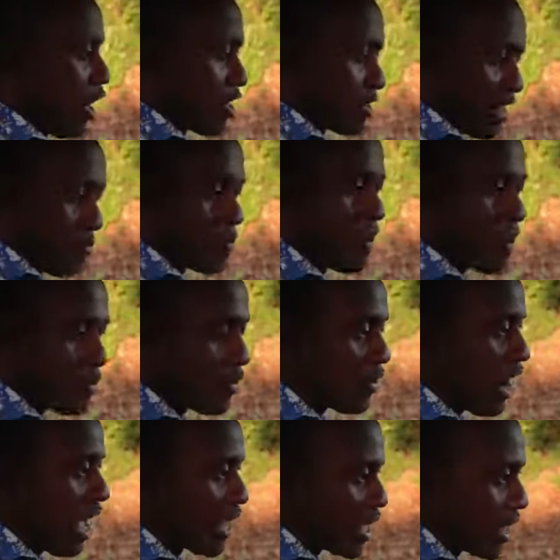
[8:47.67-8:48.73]
Some people
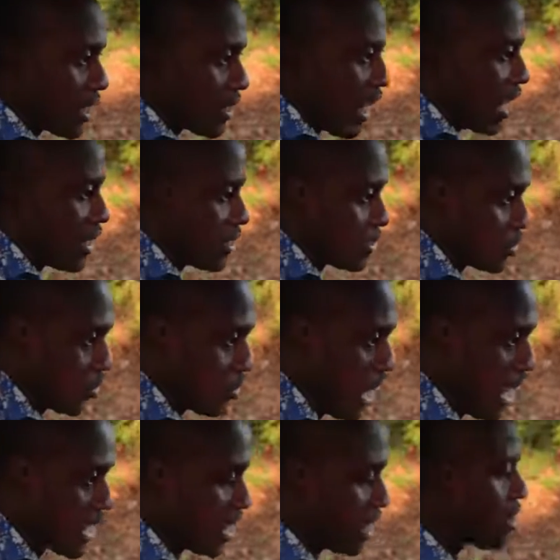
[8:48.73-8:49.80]
like it, others don't
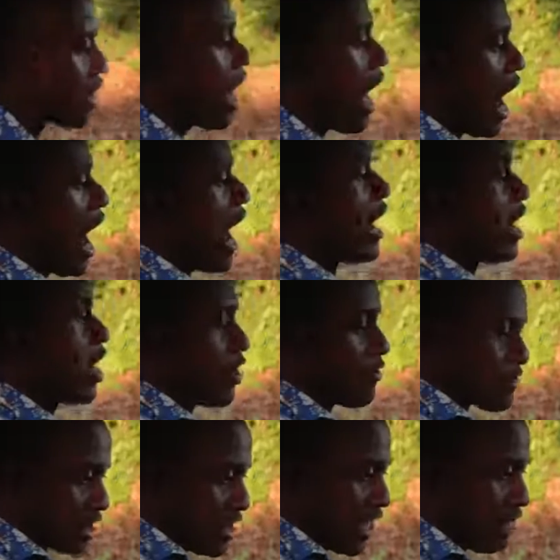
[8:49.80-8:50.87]
like it. I love
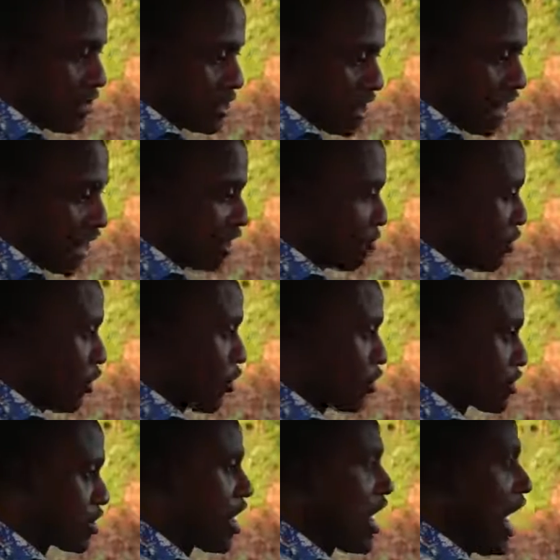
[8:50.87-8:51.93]
CVTs
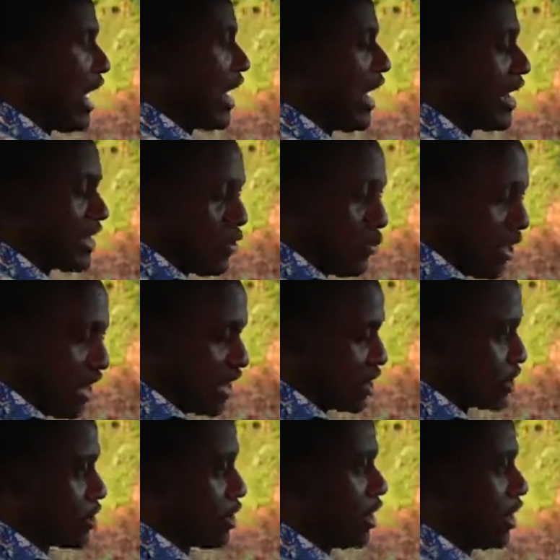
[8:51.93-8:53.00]
because I like the way
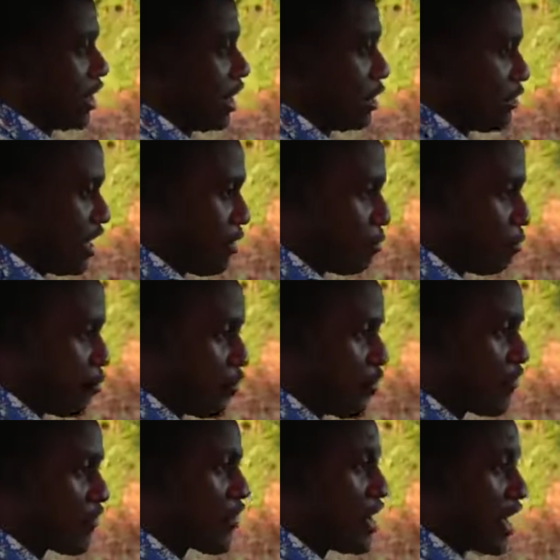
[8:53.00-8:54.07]
they
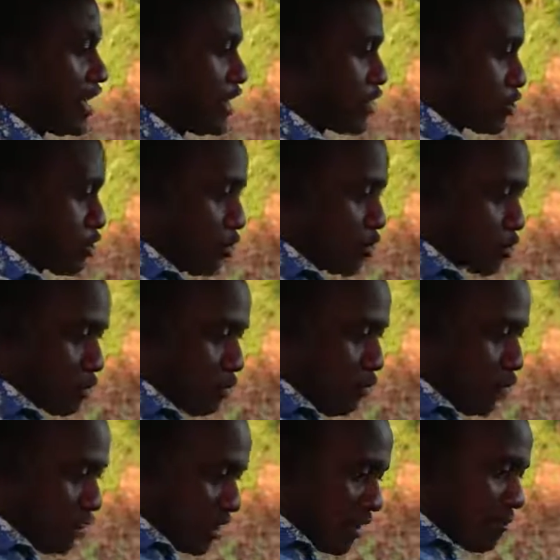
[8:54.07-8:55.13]
move. It is so
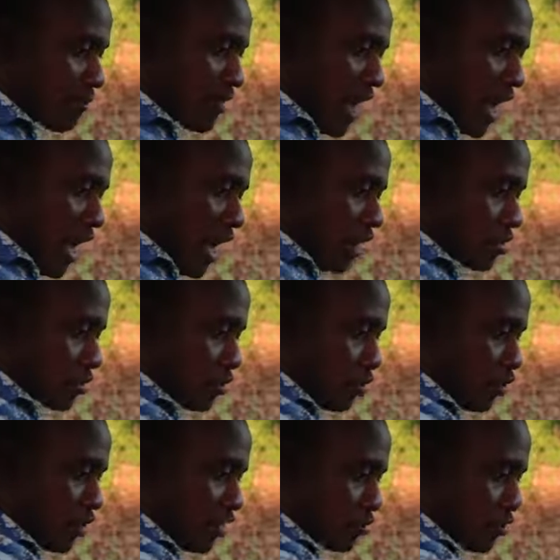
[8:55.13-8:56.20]
smooth.
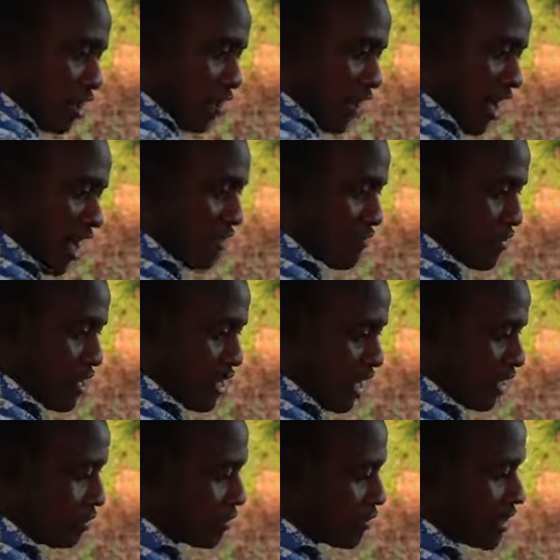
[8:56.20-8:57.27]
So this one we have
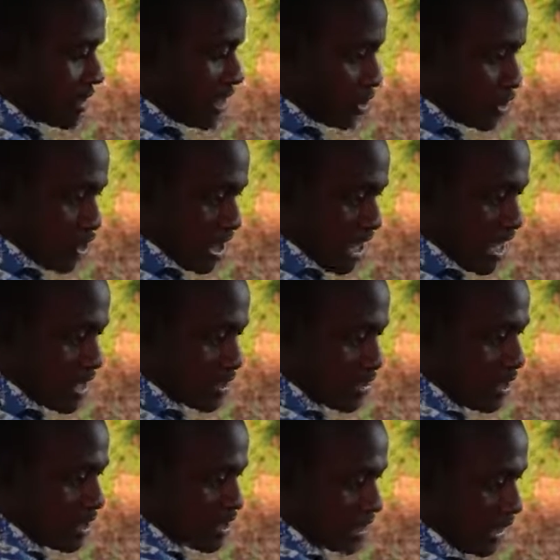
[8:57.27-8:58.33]
here, the gears
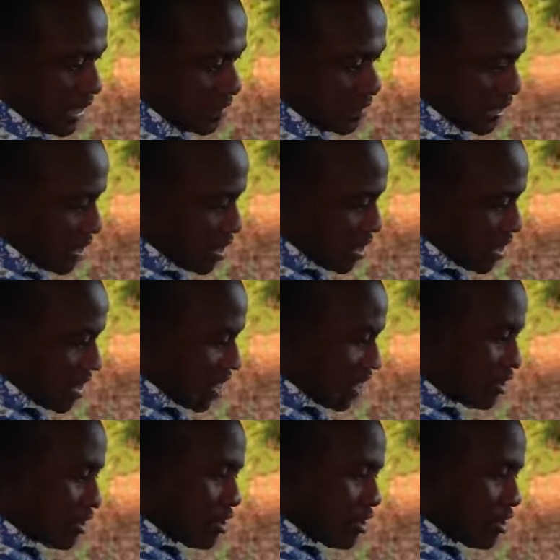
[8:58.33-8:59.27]
selector here.